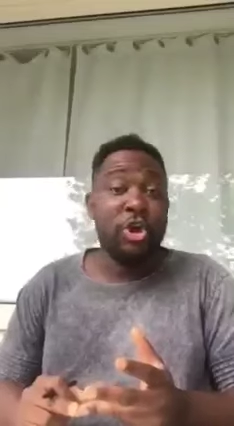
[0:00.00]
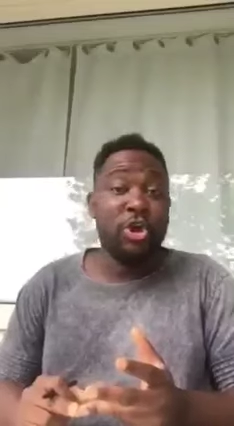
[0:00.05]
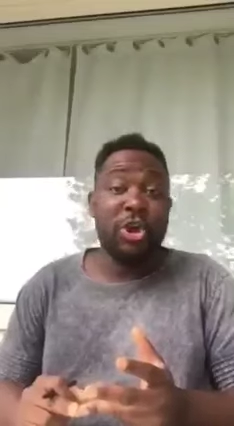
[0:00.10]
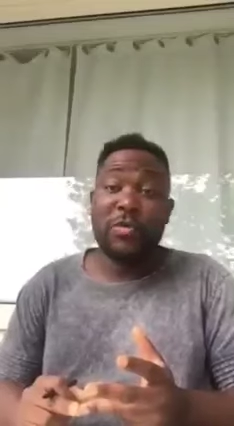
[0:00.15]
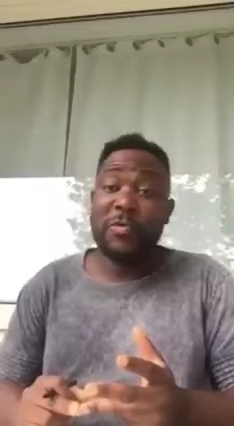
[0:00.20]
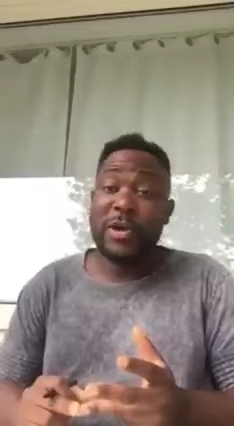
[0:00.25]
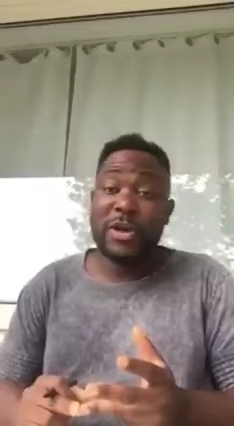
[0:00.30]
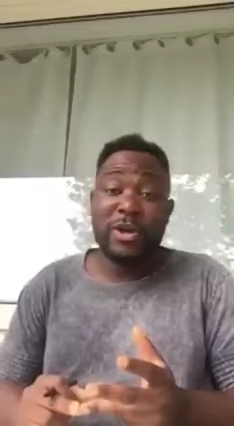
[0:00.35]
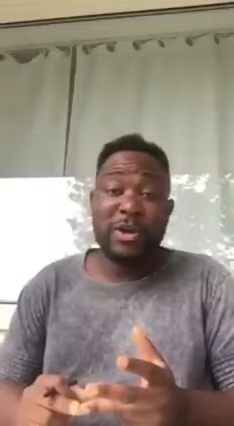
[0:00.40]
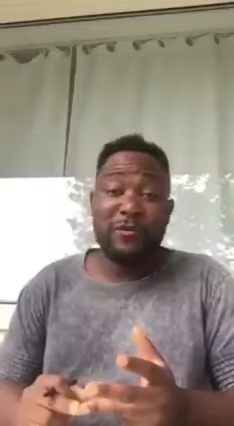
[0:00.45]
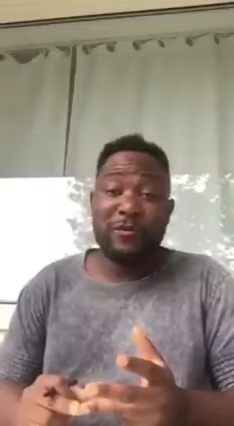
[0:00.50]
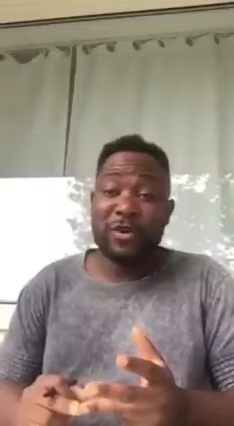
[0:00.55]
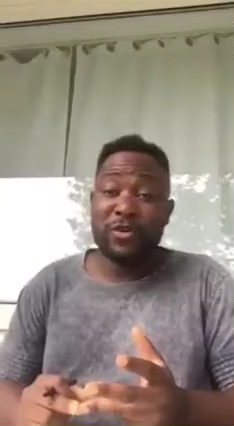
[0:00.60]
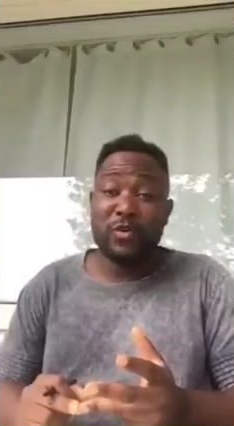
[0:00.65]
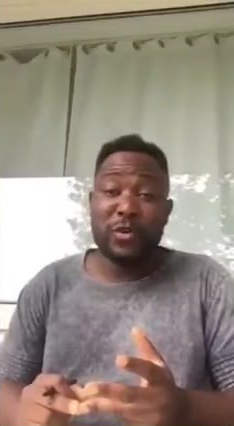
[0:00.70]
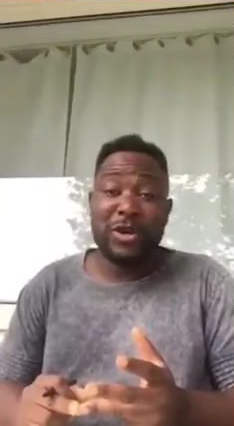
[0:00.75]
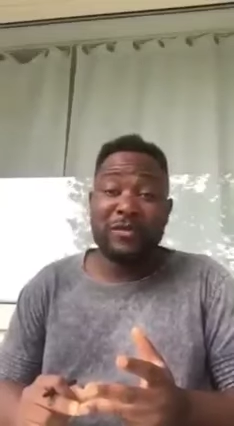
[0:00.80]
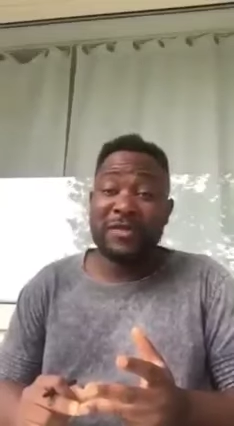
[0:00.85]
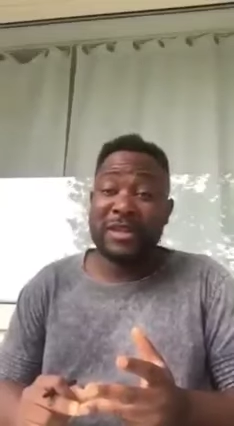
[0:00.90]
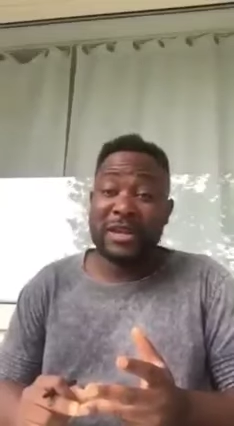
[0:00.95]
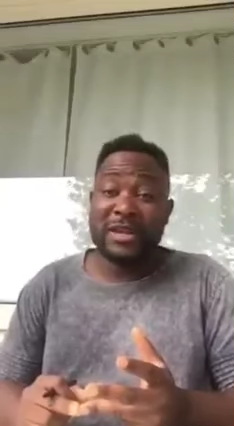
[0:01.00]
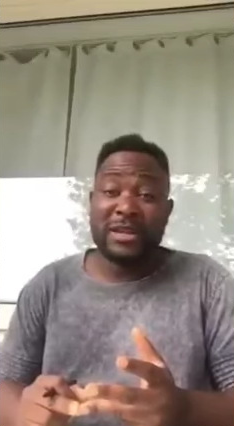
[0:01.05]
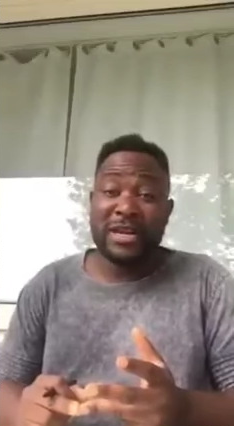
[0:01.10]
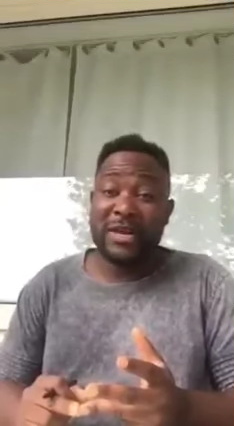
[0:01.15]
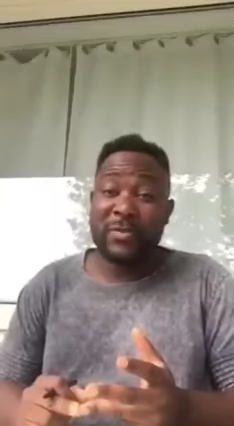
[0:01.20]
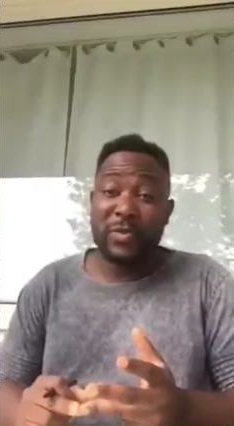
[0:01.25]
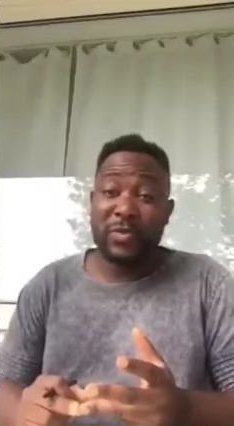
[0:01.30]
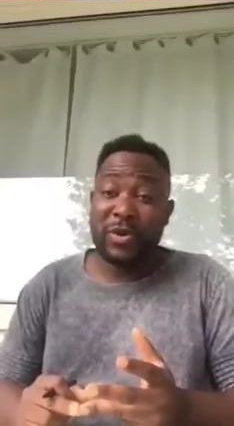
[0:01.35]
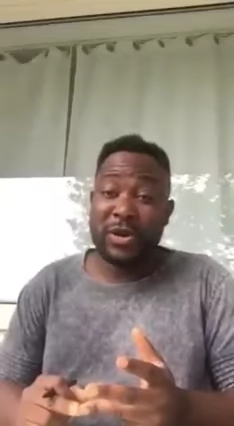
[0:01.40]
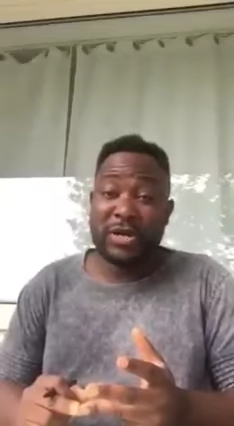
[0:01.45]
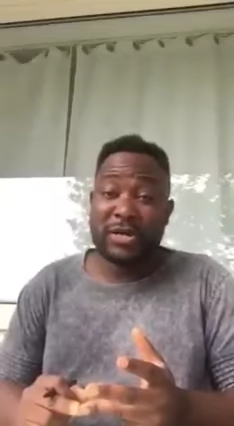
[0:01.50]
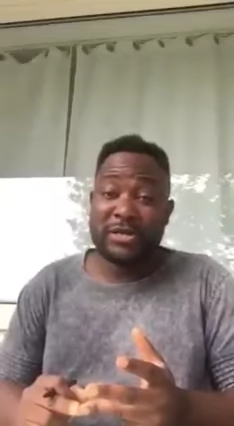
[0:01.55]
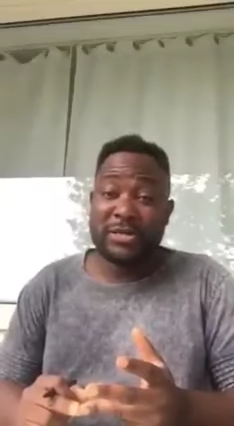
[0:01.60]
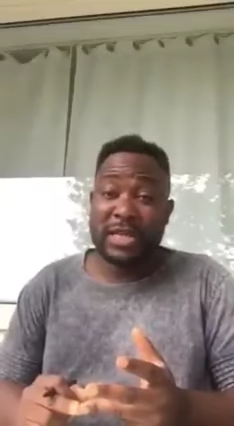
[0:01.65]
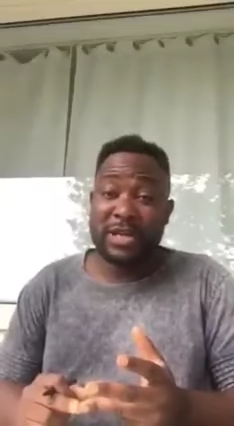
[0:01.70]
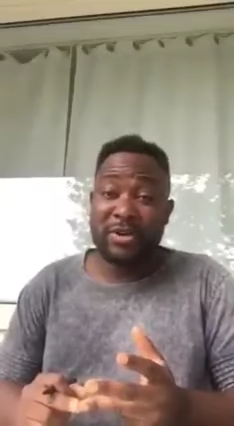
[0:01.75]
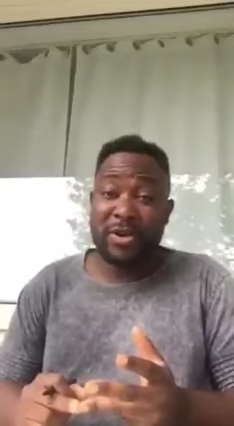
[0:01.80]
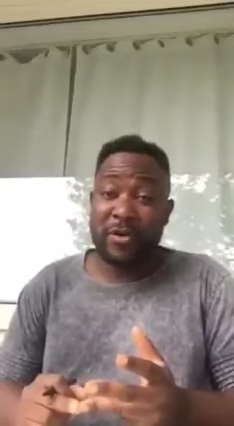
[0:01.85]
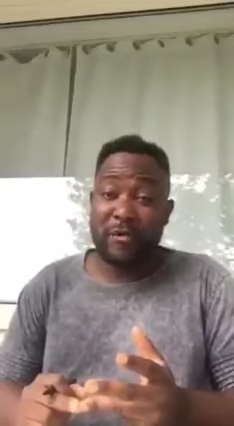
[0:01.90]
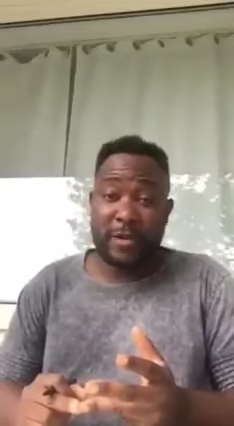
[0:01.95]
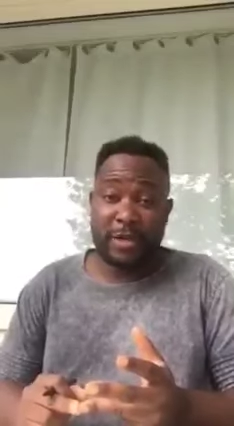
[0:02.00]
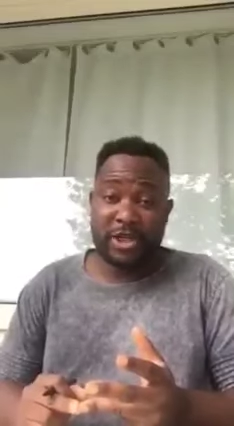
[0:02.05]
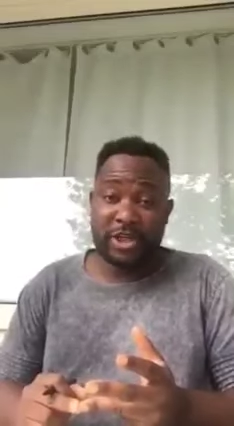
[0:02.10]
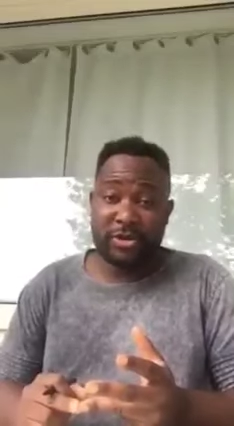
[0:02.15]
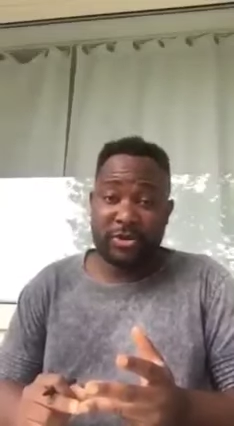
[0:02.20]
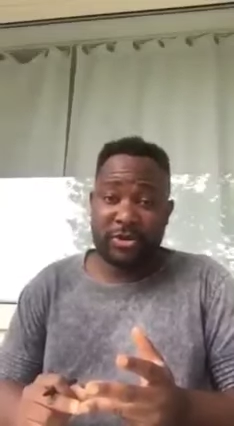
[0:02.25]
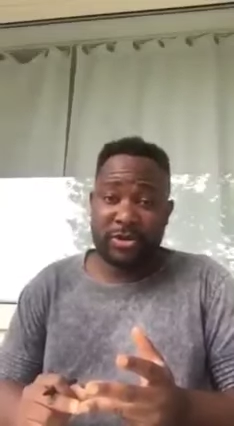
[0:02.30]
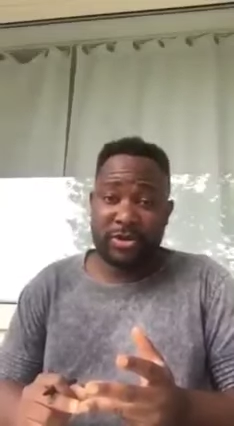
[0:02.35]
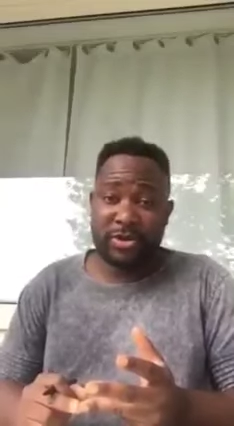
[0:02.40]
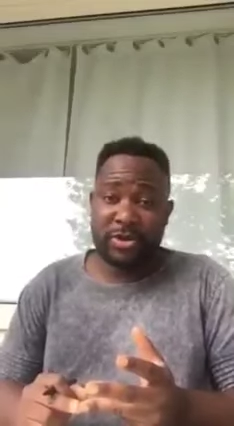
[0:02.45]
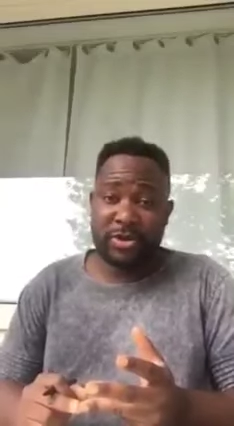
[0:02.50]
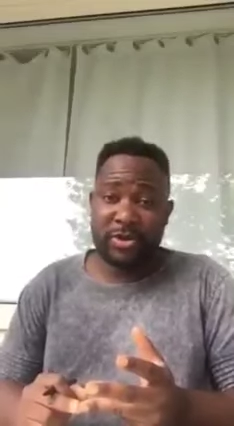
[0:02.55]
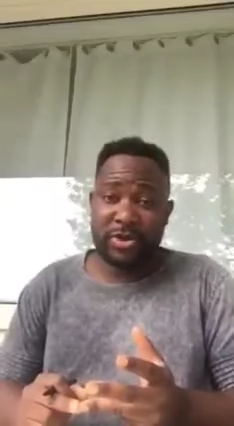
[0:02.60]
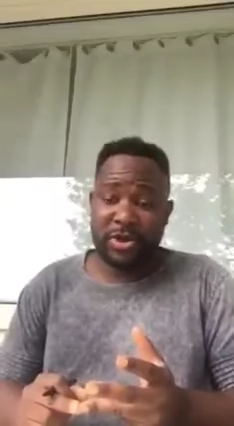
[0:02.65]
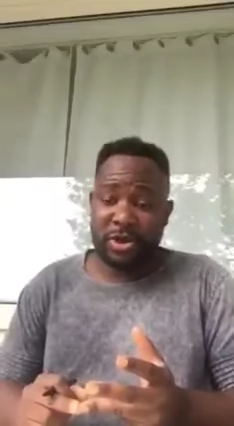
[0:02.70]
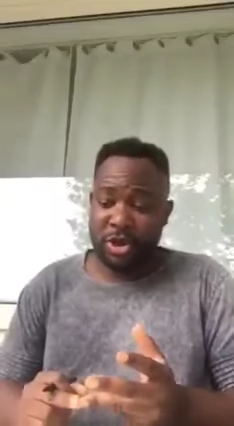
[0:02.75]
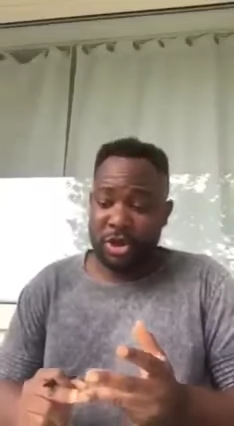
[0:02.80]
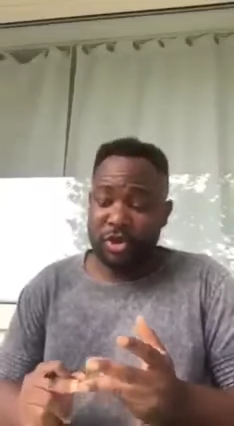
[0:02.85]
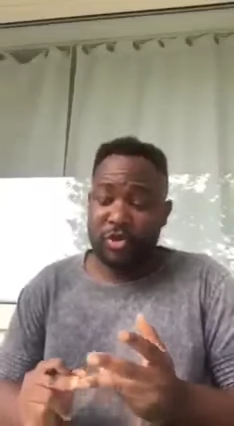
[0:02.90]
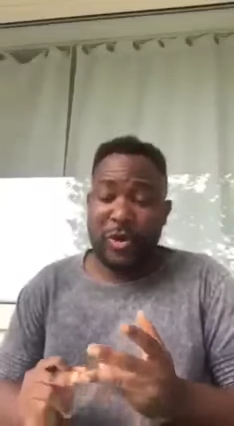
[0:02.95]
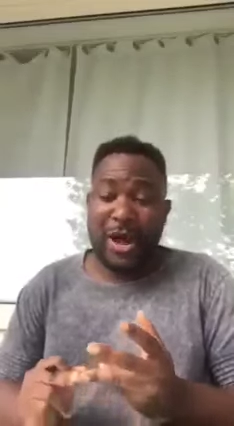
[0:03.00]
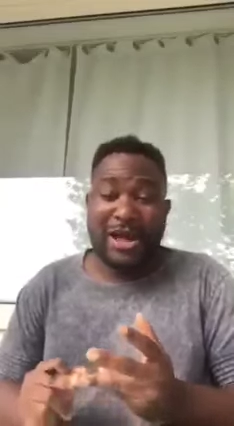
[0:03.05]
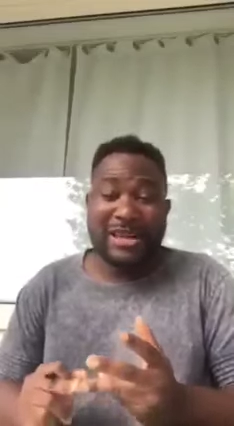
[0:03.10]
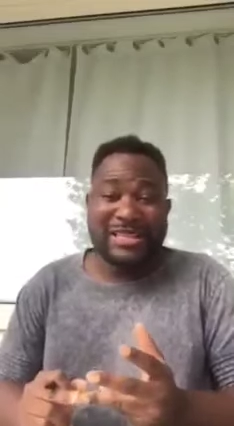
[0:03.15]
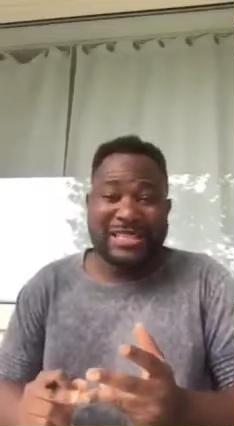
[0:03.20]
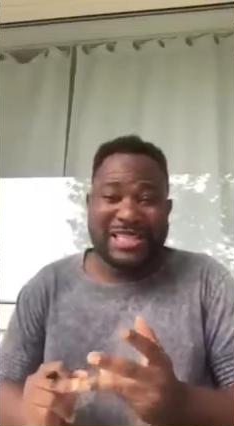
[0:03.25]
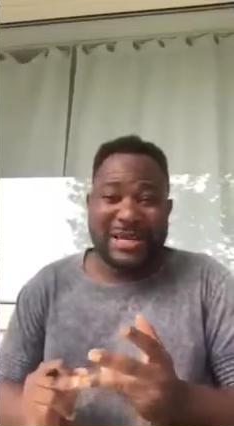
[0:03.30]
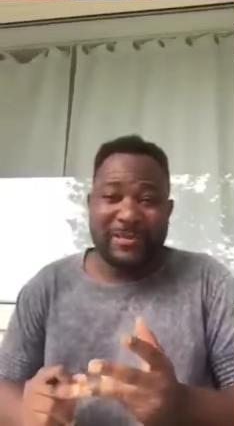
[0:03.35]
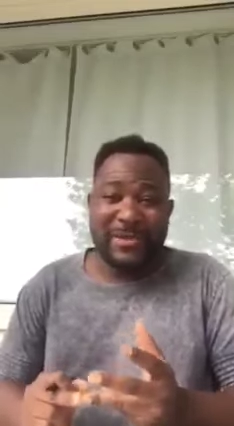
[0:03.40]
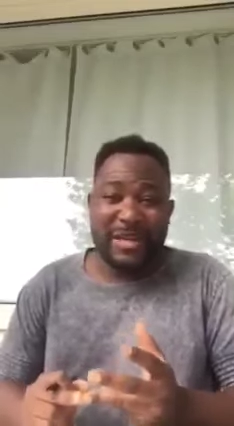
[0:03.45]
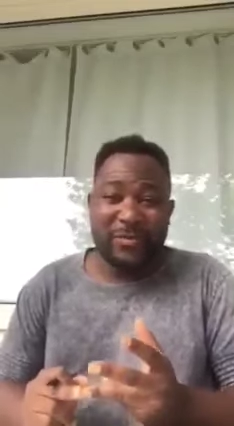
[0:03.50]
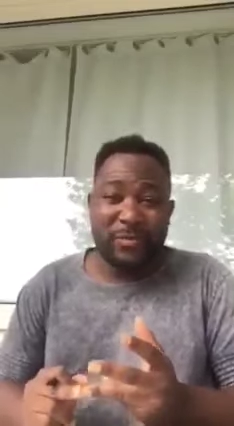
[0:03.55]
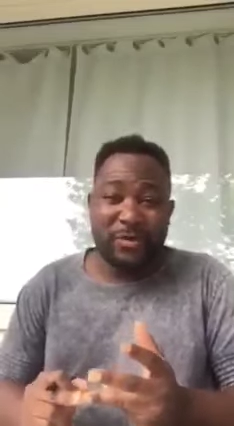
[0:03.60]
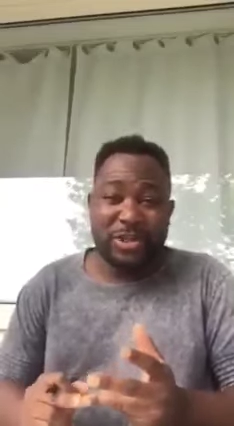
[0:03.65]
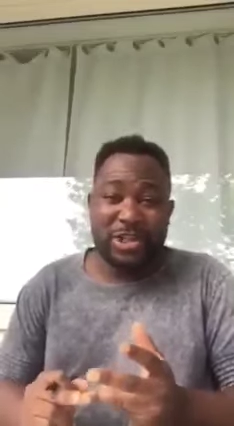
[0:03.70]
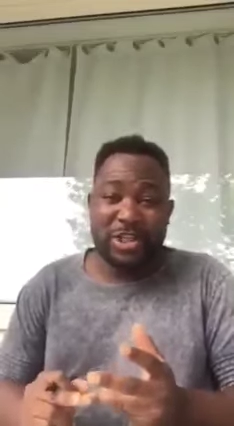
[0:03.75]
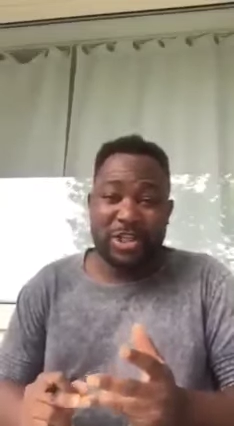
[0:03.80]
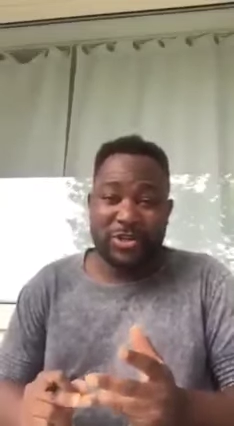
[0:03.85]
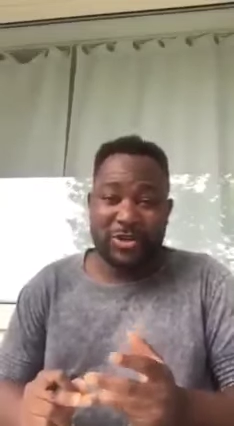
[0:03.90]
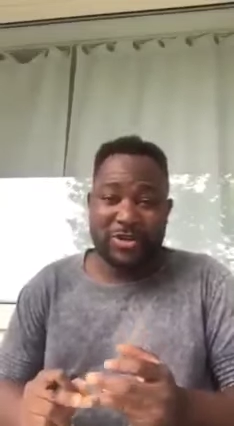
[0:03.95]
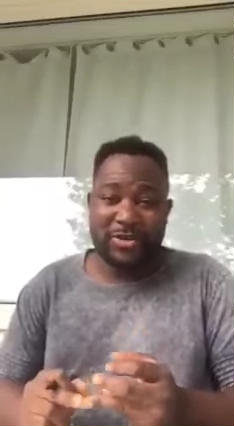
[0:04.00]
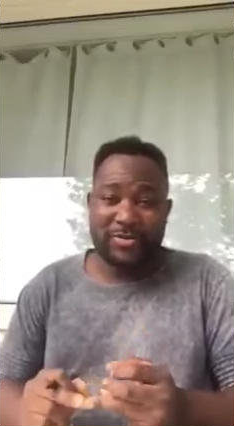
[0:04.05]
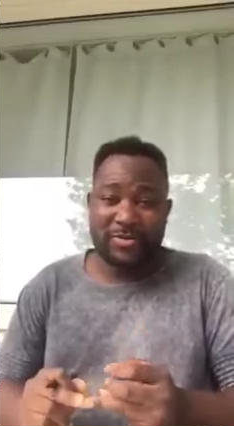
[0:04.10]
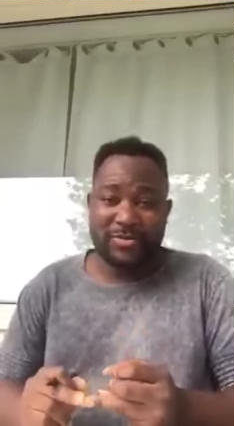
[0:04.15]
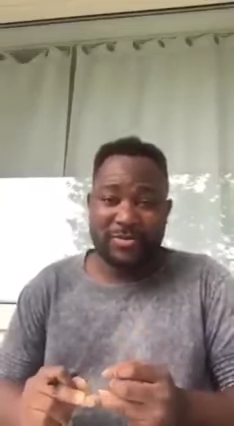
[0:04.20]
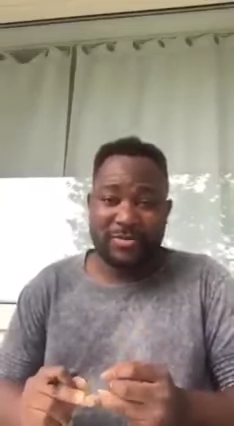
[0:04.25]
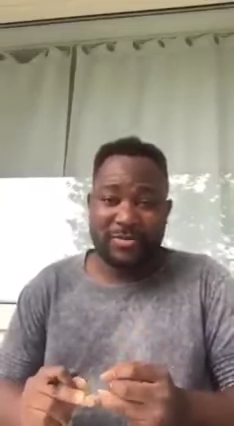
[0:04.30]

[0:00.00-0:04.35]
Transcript: Not many of us would have taken that boldness, that courage to accept that position.